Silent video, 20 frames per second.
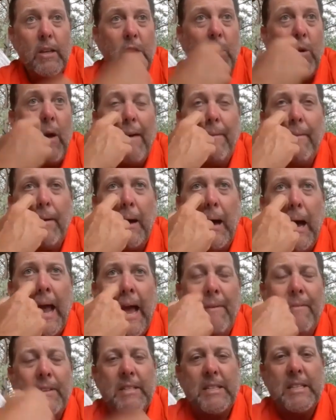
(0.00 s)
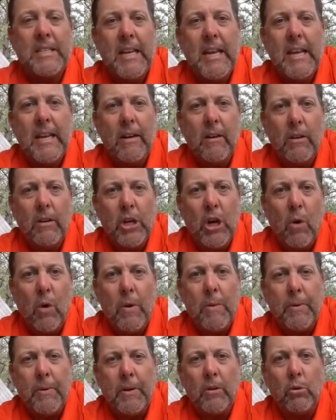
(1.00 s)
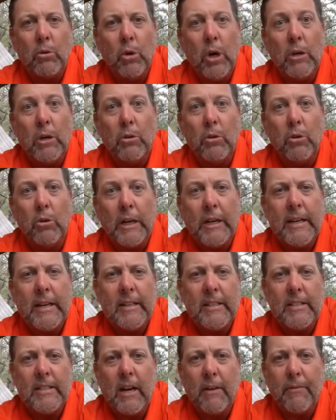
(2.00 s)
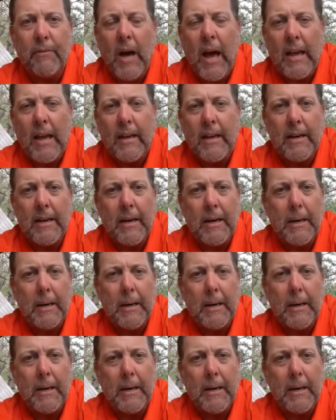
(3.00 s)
I haven't seen, you know, we've been looking at stuff like